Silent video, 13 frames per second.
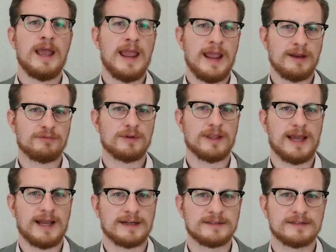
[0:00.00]
and
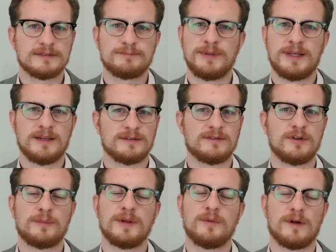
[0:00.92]
relax, because
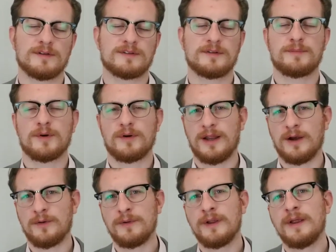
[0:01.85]
nobody wants to burn
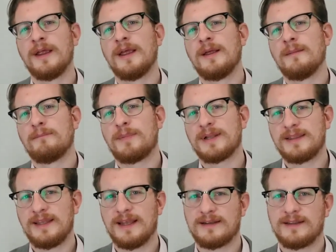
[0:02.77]
out. But at
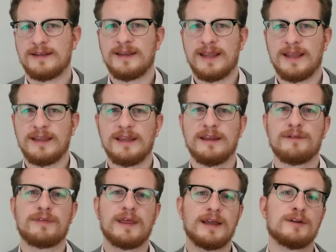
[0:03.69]
the end of the day,
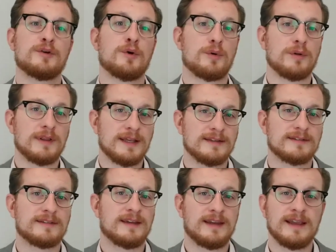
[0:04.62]
if that goal
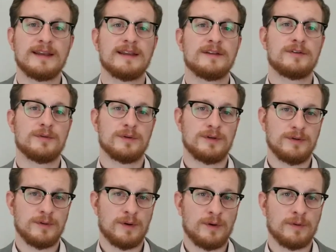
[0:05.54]
is to get into a
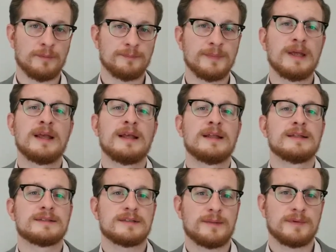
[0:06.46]
new home,
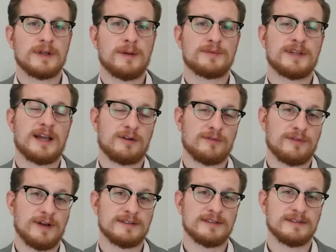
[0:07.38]
sometimes
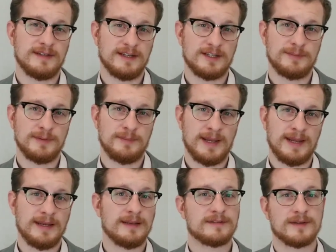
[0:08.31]
sacrifices need to be
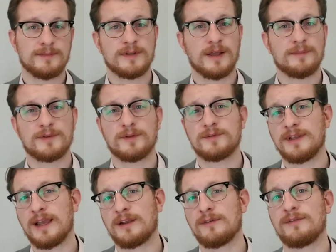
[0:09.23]
made, and sometimes those
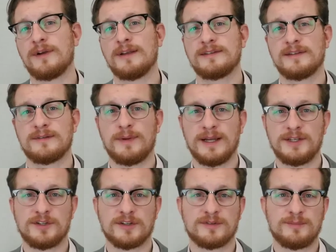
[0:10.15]
sacrifices
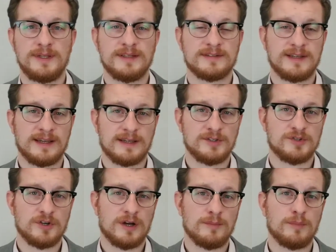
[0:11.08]
might just be a second
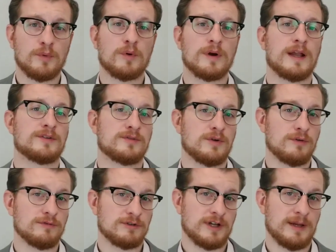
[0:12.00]
job or extra
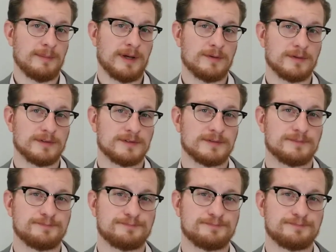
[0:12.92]
overtime hours.